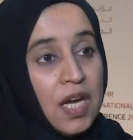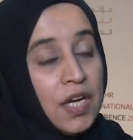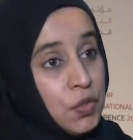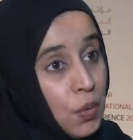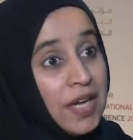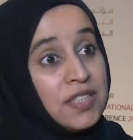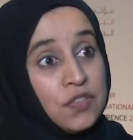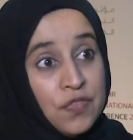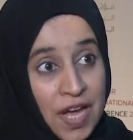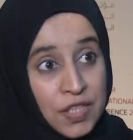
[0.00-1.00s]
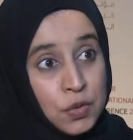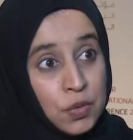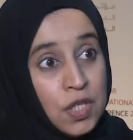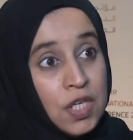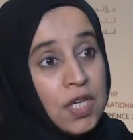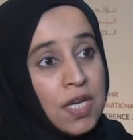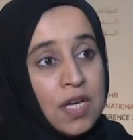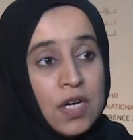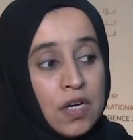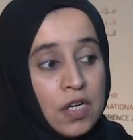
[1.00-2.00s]
a new added value to
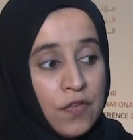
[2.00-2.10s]
the